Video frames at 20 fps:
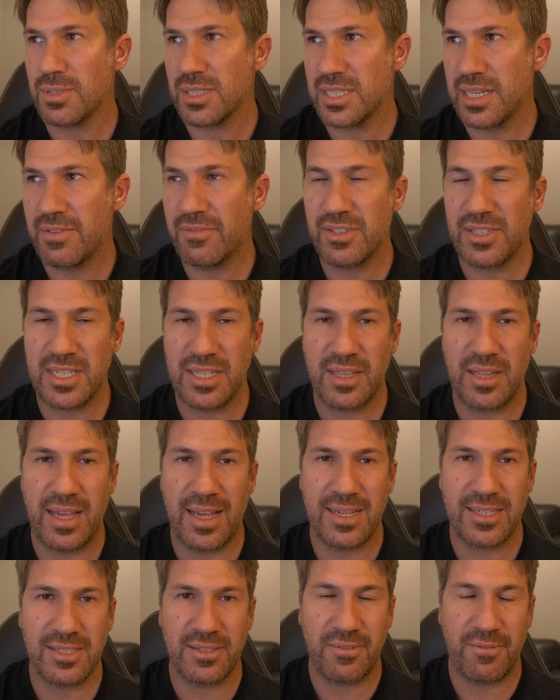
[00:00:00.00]

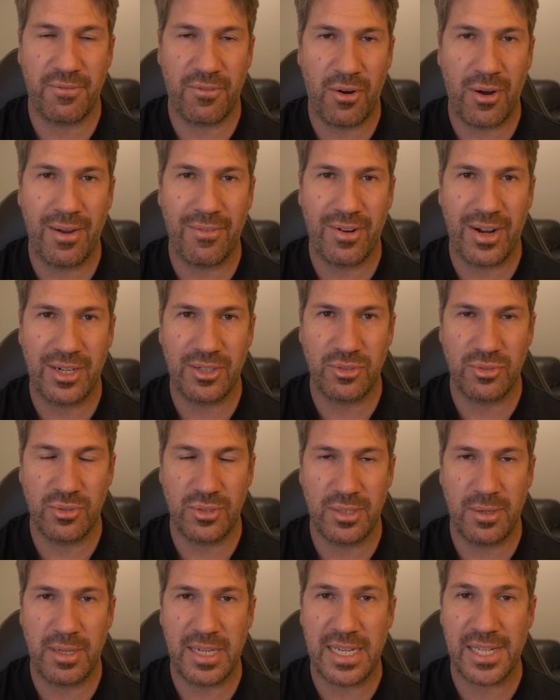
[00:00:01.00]

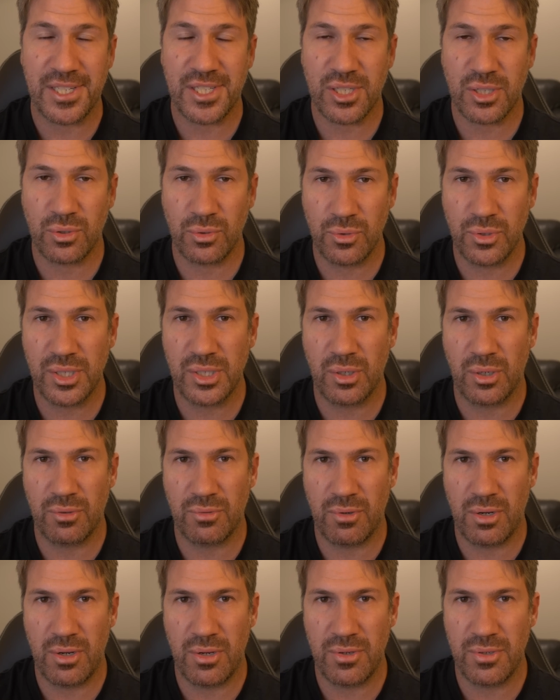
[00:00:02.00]
$70,500 excluding
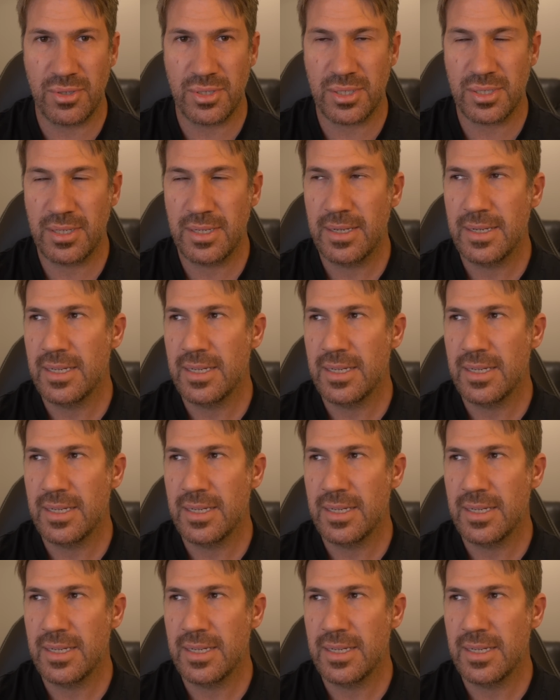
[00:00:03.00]
on-roads.